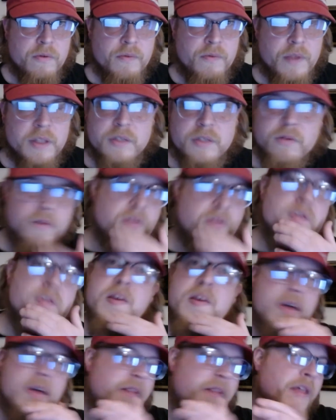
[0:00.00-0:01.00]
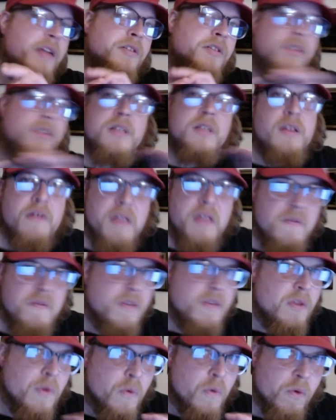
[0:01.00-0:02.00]
And so think about that, just
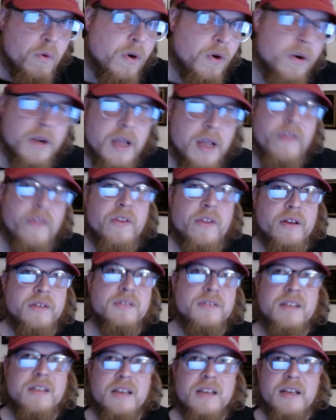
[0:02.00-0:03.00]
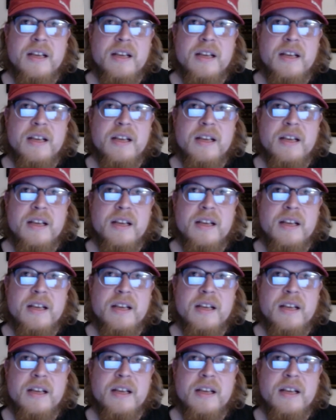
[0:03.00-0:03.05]
even the word ethics.